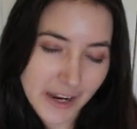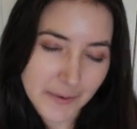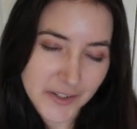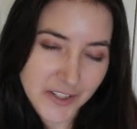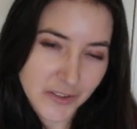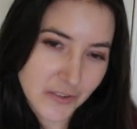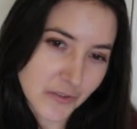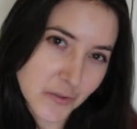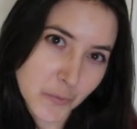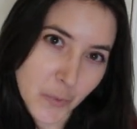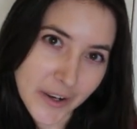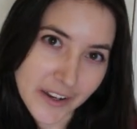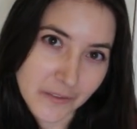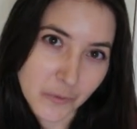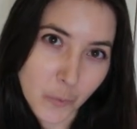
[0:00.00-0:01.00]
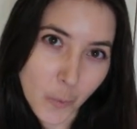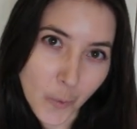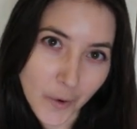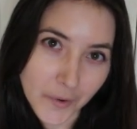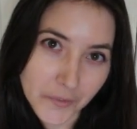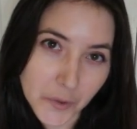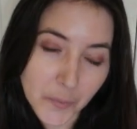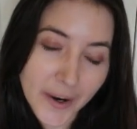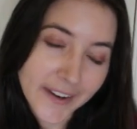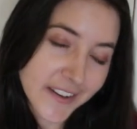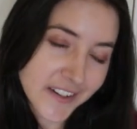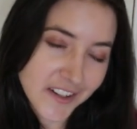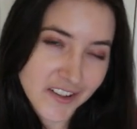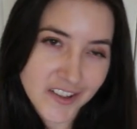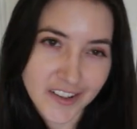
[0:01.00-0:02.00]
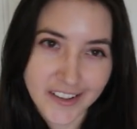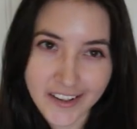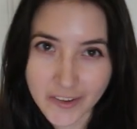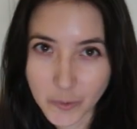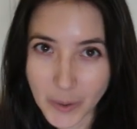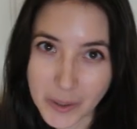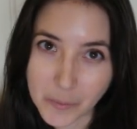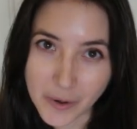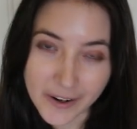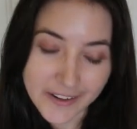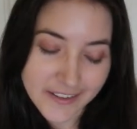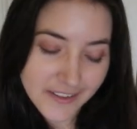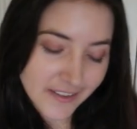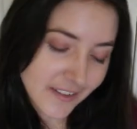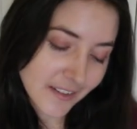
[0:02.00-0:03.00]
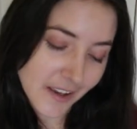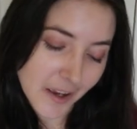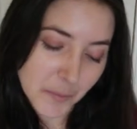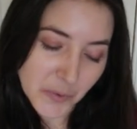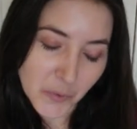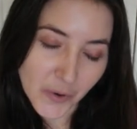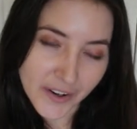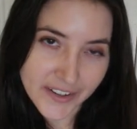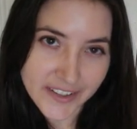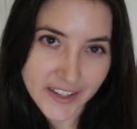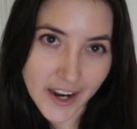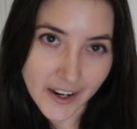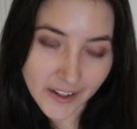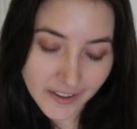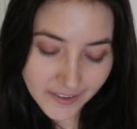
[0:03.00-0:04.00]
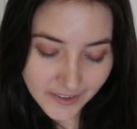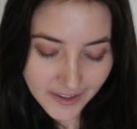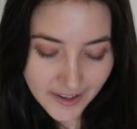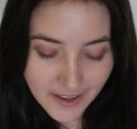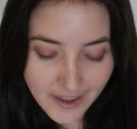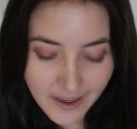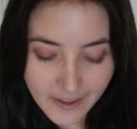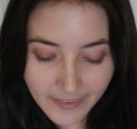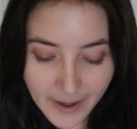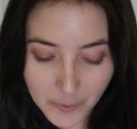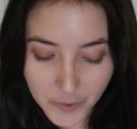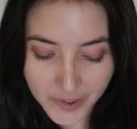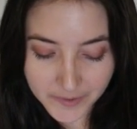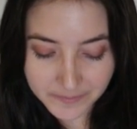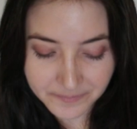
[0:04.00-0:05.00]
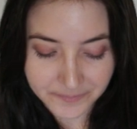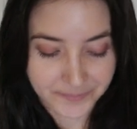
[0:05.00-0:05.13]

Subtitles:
I'm just waiting for the right condition and the right price before I snag that one.